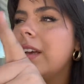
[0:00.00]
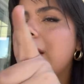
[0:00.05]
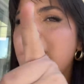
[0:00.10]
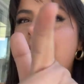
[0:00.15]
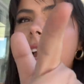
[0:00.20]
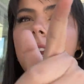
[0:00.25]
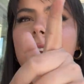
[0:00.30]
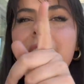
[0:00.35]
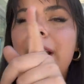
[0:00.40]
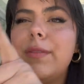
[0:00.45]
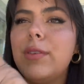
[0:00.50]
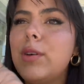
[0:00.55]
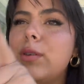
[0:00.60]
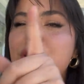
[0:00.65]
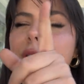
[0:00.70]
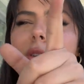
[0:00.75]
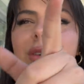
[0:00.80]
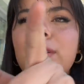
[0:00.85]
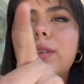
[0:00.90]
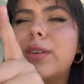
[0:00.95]
I can have you.
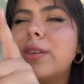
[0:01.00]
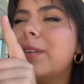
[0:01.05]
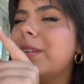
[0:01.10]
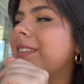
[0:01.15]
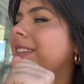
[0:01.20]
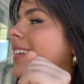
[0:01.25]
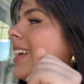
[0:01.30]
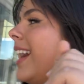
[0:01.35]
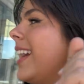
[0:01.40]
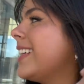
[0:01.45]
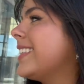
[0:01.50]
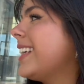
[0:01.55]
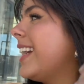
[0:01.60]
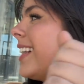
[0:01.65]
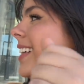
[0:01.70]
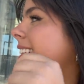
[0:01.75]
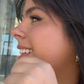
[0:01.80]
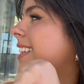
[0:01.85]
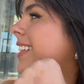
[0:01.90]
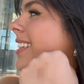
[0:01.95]
Yeah,
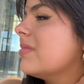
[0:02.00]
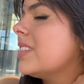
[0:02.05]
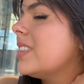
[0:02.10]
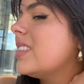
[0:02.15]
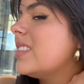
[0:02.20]
exactly.